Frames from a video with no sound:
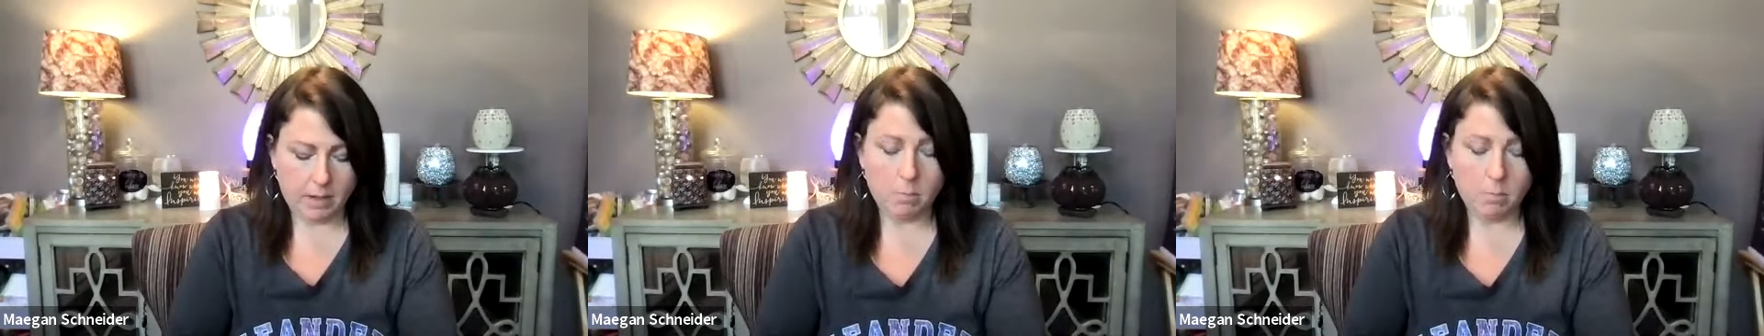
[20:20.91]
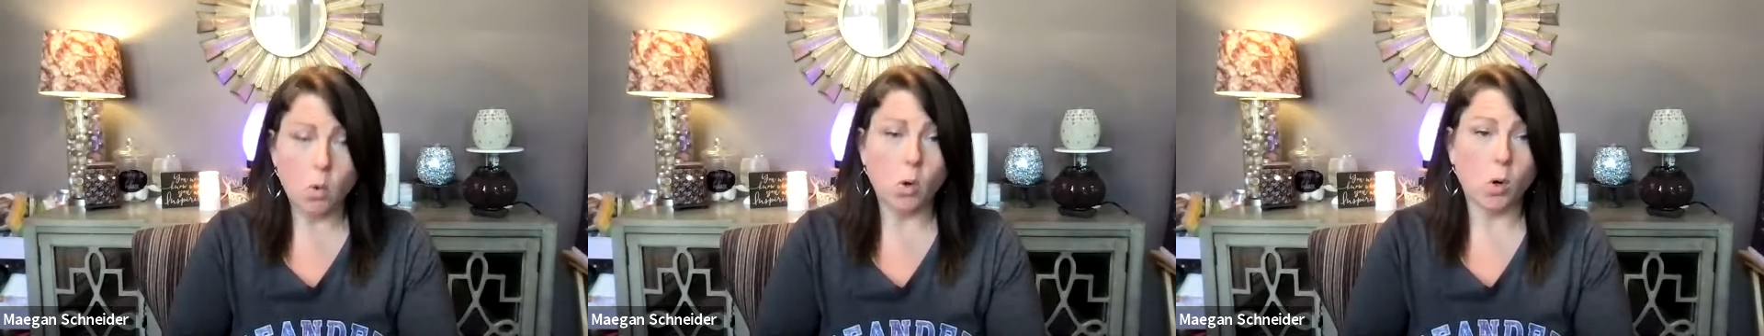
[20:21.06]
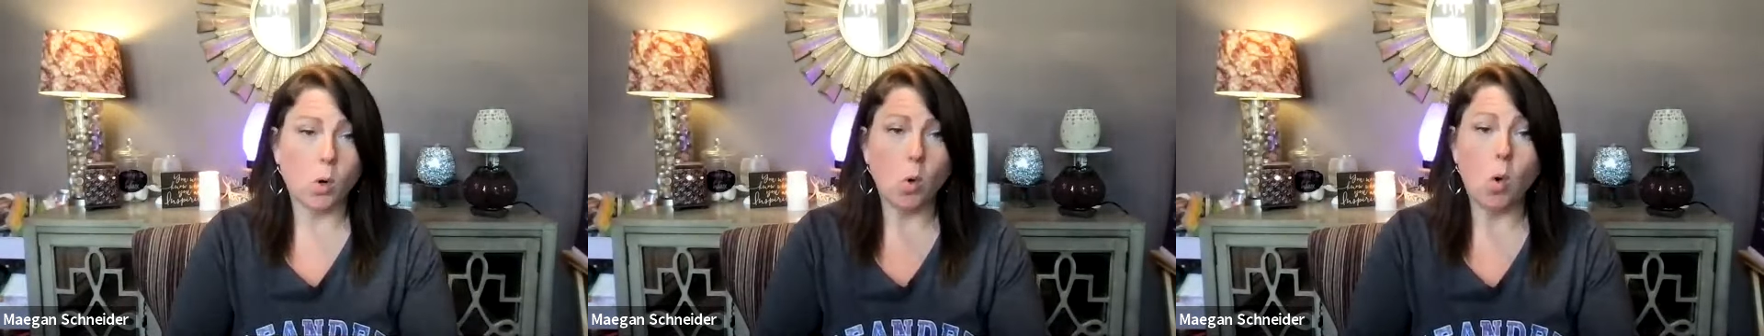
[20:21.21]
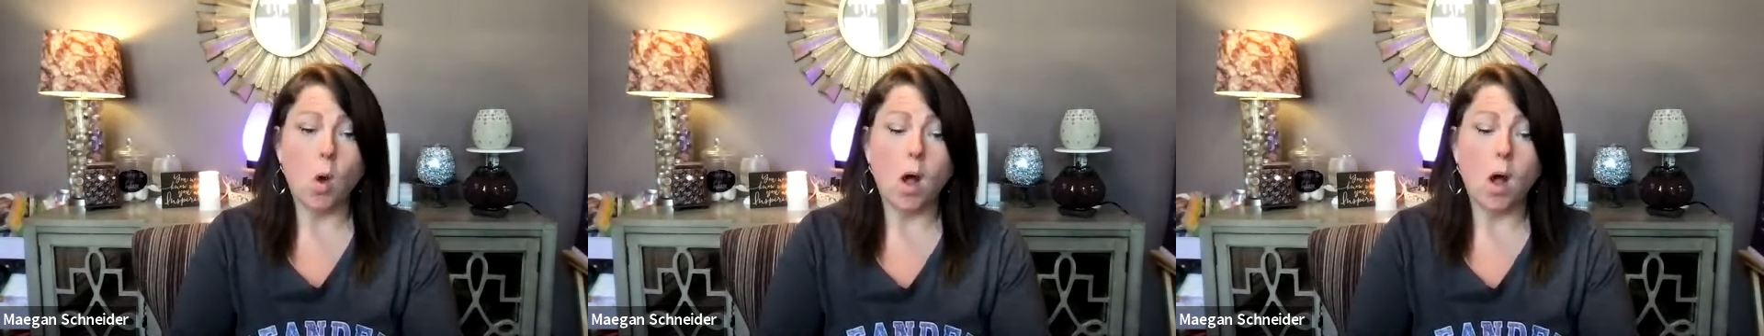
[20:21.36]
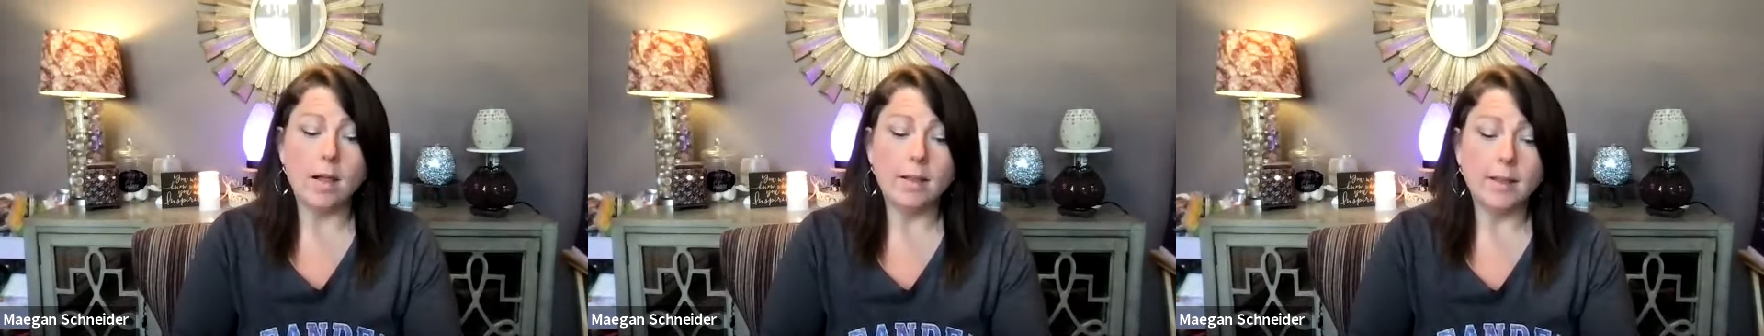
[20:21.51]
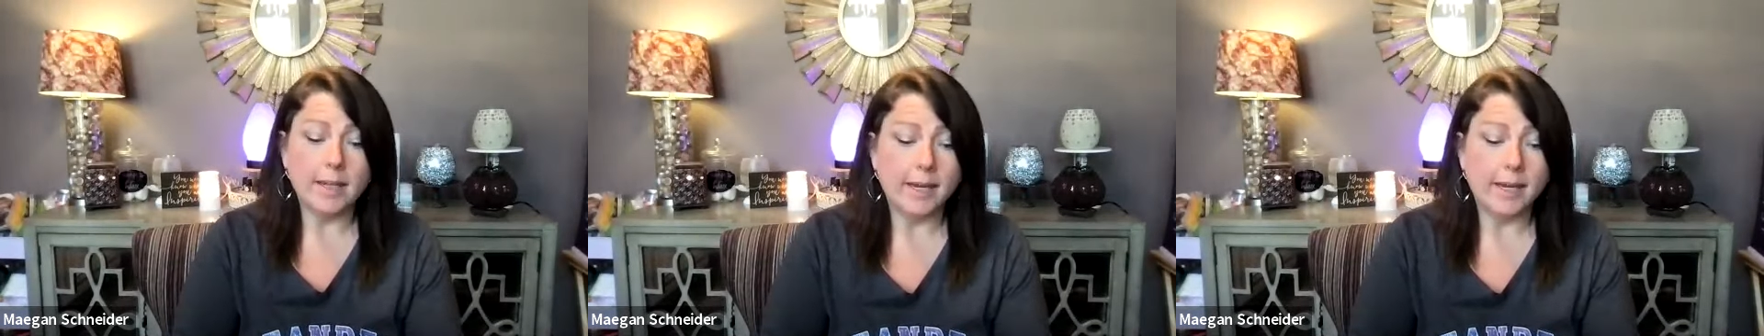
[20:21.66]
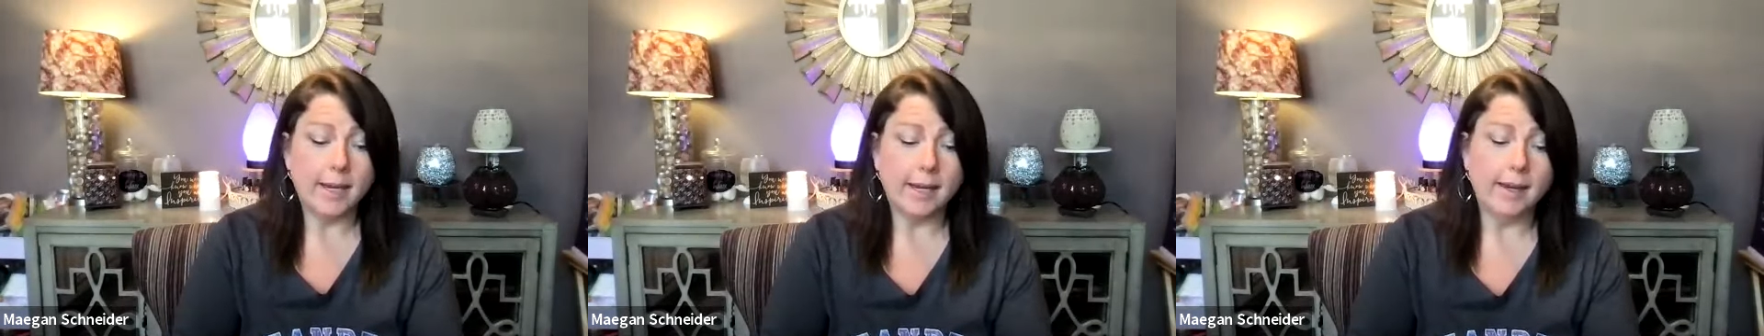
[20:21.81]
poor
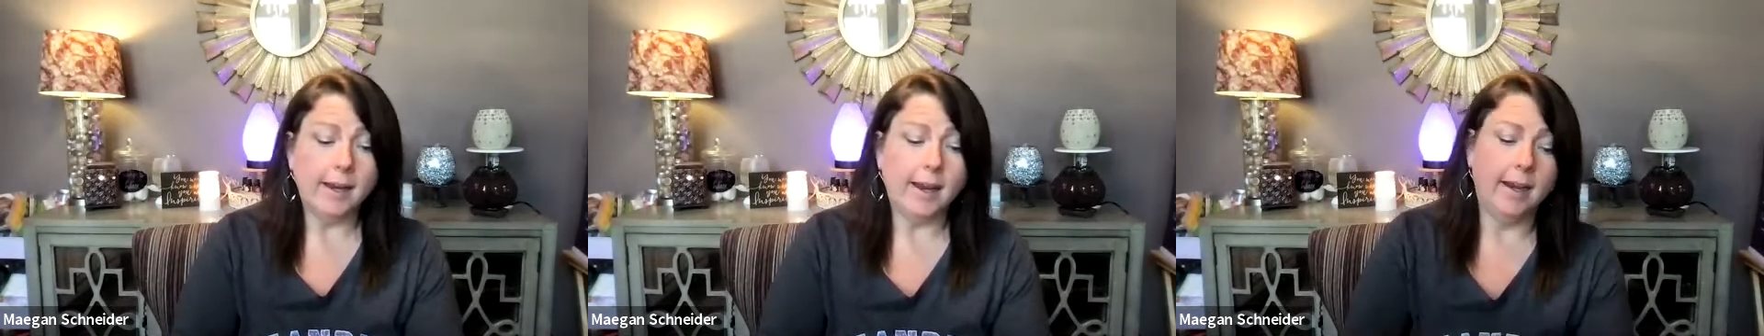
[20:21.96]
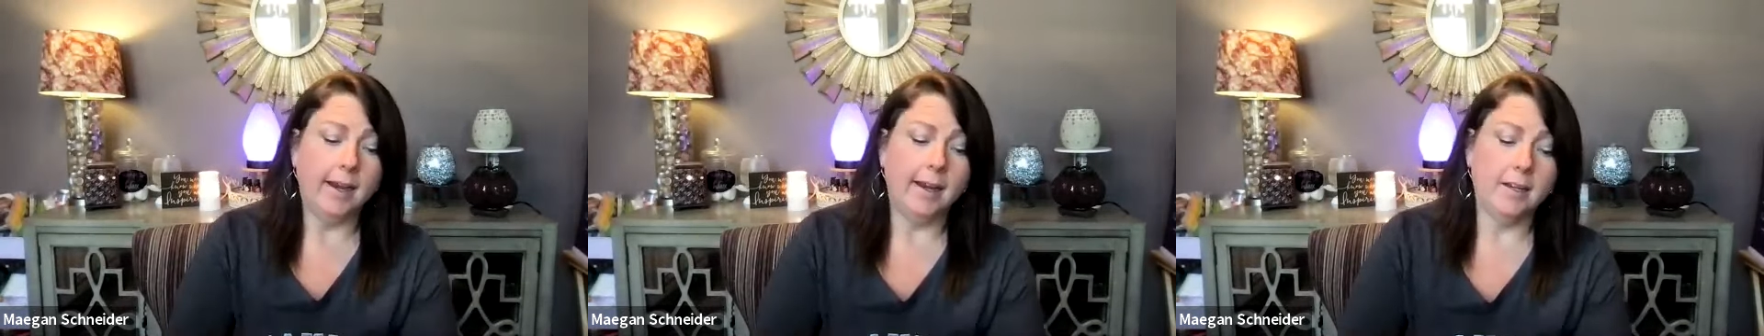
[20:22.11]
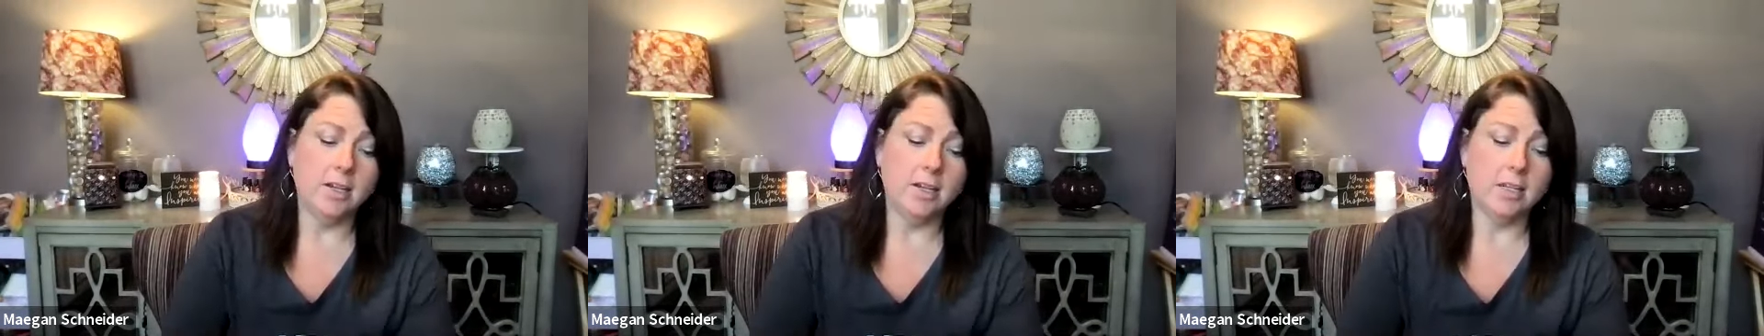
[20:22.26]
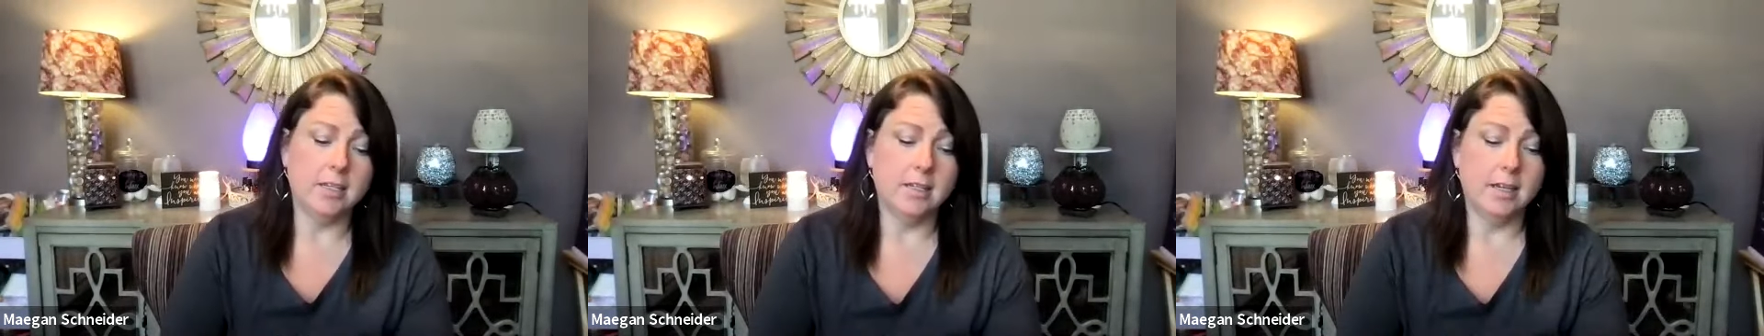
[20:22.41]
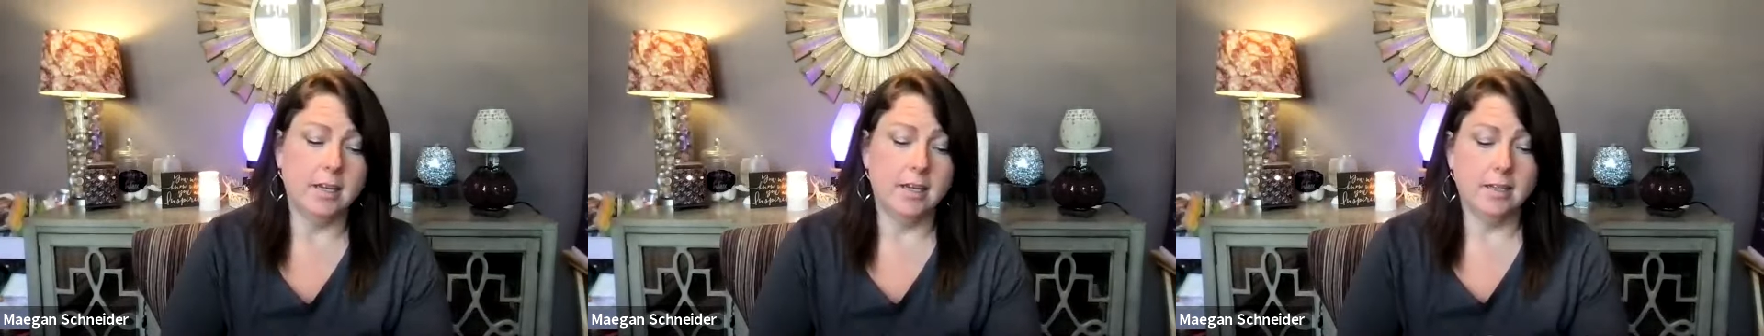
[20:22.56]
quality and it just